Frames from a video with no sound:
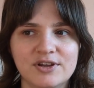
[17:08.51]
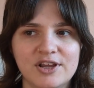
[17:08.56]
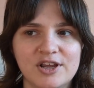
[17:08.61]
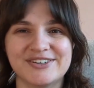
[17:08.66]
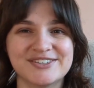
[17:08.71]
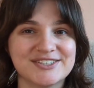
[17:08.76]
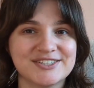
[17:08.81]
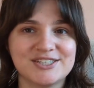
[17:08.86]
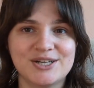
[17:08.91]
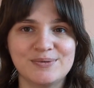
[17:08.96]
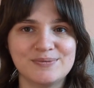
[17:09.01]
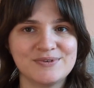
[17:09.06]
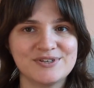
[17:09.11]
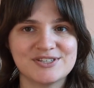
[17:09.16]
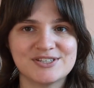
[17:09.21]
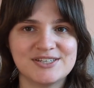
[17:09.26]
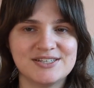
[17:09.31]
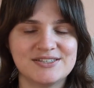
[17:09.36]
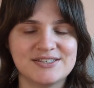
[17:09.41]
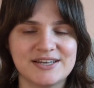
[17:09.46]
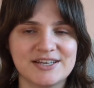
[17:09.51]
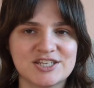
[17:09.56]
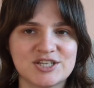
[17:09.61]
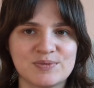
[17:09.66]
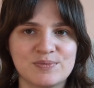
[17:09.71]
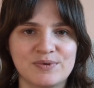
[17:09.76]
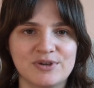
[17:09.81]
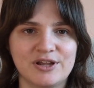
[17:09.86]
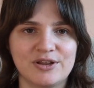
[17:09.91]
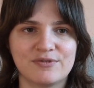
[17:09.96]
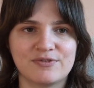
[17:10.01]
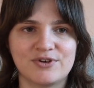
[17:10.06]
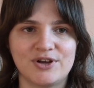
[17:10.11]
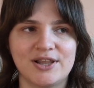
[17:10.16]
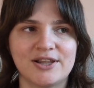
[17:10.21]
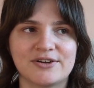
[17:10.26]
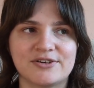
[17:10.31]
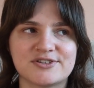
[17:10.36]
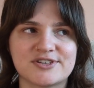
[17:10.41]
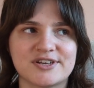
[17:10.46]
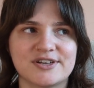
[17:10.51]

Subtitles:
because it obviously takes up a lot of colors.